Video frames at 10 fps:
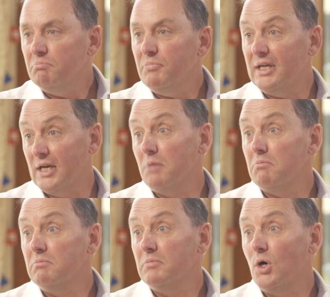
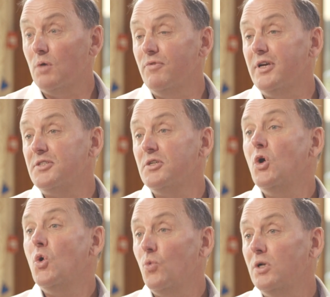become obvious
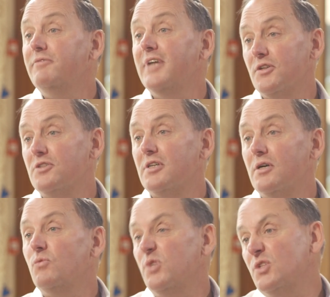will have done
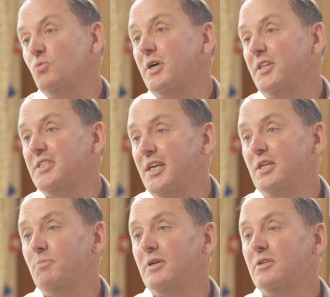so, which is why the
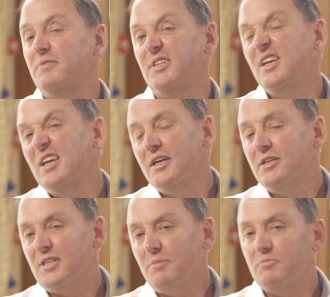10-year period is fixed.
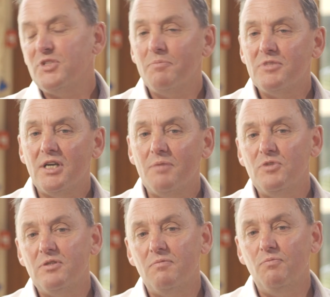
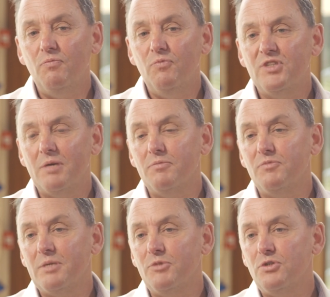Sometimes some
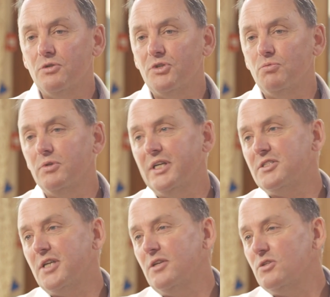insurers will
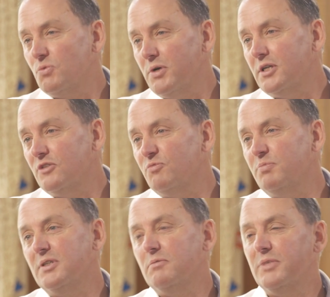extend to 12,
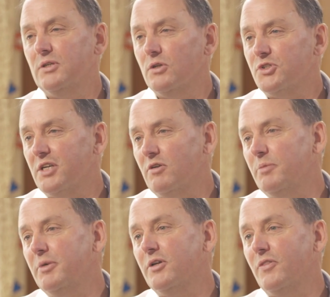but not
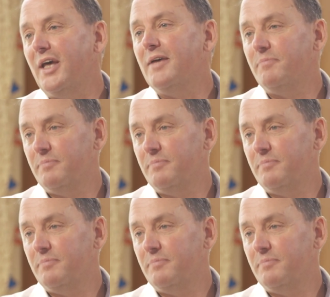generally beyond that.